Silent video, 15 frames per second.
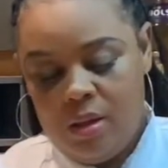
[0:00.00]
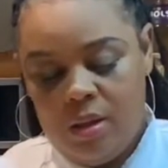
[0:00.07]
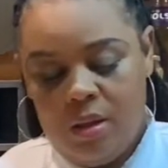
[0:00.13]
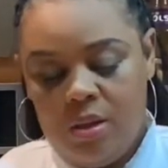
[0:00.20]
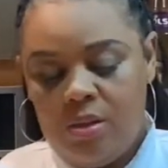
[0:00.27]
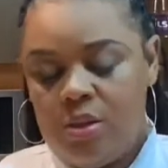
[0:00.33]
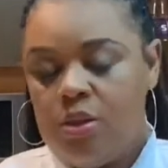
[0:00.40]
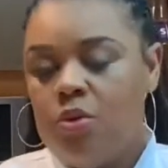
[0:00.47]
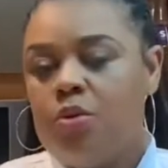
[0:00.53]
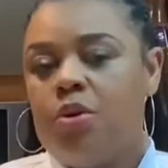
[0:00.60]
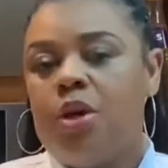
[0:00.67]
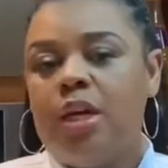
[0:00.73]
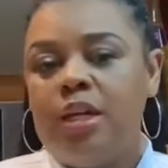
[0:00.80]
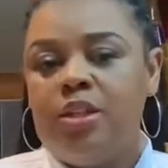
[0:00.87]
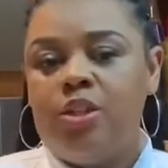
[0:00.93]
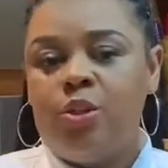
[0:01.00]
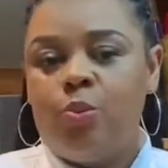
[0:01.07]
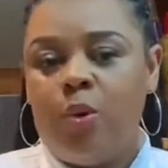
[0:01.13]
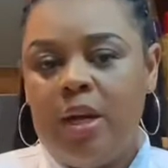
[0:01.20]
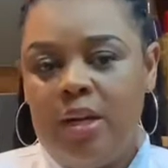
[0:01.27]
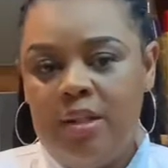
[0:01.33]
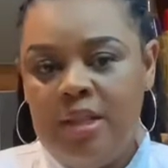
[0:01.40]
So they're going to
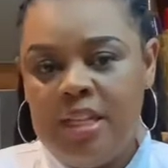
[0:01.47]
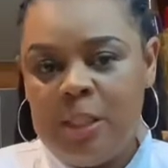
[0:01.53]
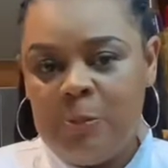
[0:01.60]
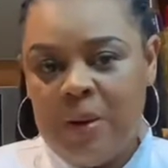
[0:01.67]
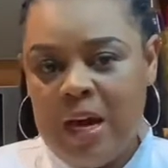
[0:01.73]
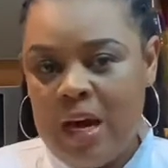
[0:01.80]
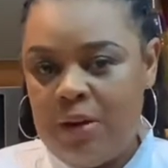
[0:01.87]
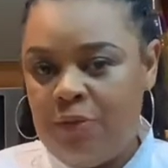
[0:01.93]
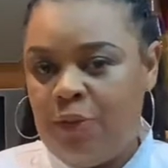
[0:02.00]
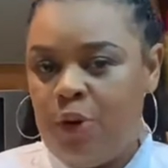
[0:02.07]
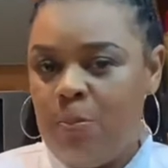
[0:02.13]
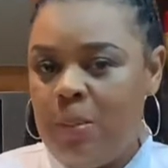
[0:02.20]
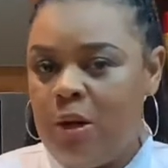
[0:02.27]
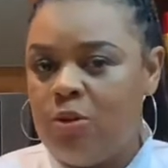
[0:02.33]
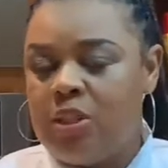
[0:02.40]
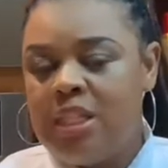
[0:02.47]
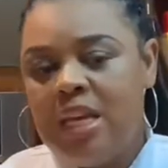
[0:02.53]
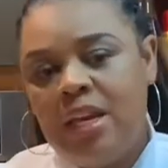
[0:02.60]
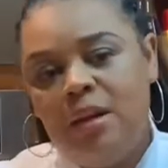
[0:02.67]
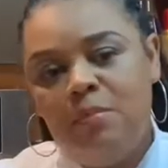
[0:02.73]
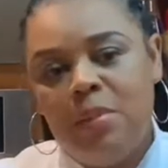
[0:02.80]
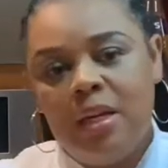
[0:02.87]
sweat in this pot for about
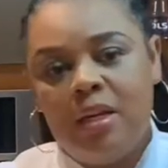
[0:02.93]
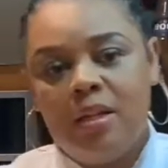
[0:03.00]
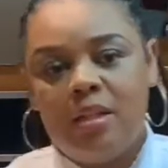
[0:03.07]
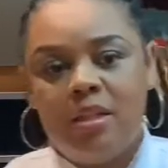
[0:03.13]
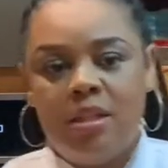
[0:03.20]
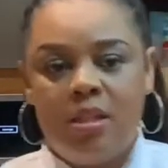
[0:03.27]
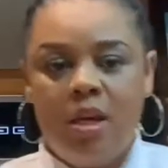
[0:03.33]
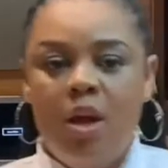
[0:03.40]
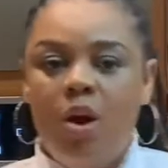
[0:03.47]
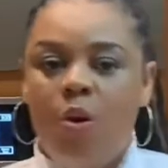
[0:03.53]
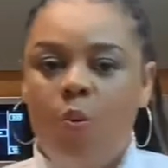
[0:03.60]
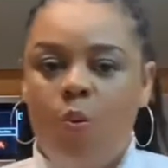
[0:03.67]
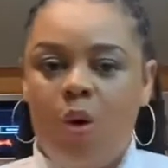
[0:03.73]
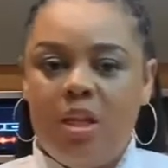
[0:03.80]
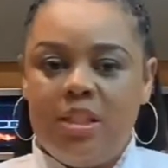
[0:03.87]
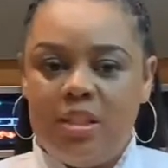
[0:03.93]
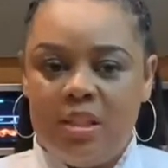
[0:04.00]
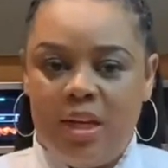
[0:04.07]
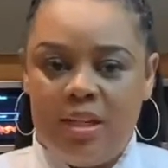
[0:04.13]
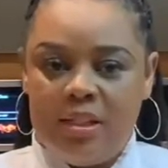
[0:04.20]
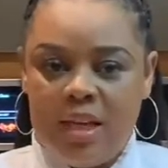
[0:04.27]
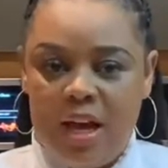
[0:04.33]
10 minutes. Once
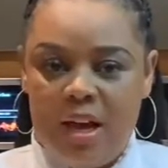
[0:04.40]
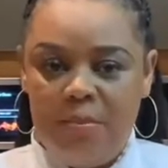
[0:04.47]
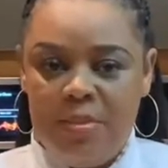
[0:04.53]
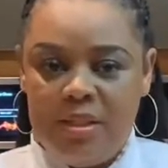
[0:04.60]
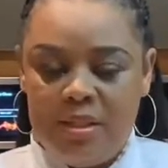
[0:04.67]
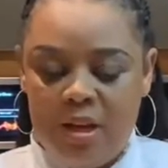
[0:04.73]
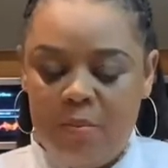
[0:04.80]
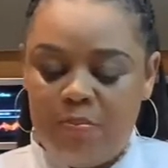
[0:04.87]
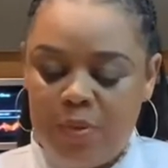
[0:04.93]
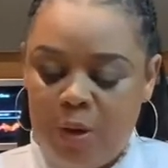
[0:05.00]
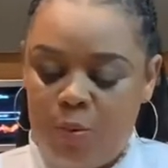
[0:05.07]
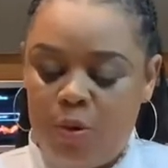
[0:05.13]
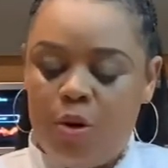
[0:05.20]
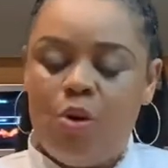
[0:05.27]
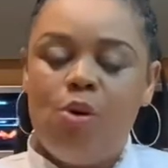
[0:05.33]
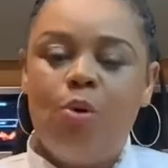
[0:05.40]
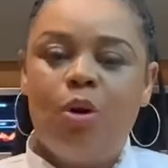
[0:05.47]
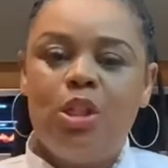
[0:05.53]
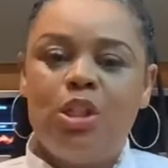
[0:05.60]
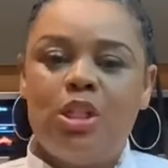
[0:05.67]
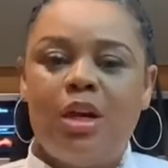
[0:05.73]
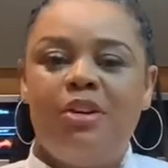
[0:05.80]
that time is up, then we'll go on
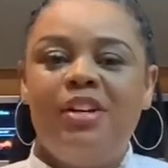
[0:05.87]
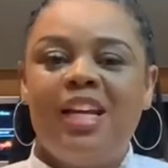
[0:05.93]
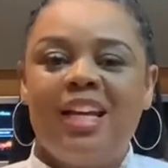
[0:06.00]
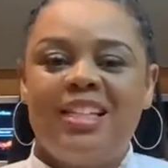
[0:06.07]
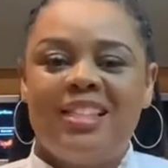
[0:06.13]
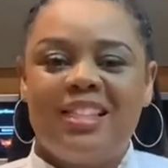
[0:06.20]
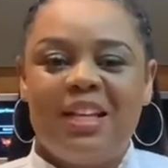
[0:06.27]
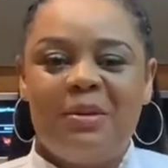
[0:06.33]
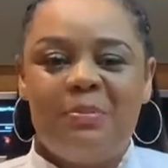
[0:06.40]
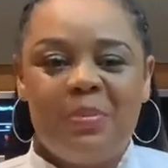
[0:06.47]
to our next step.